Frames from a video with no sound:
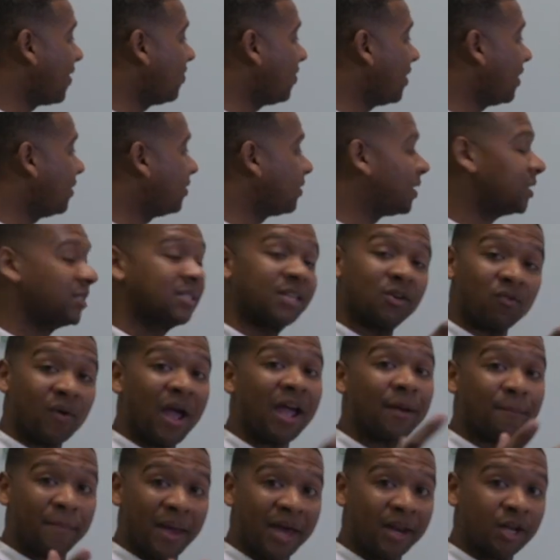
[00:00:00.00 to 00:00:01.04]
and then the
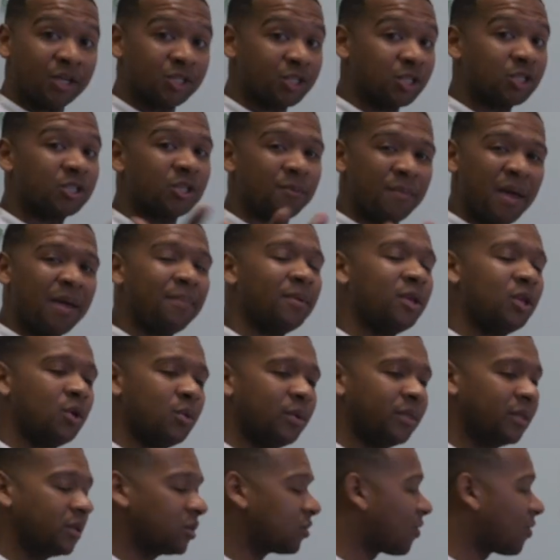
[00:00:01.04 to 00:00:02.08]
direct manager, so maybe you and the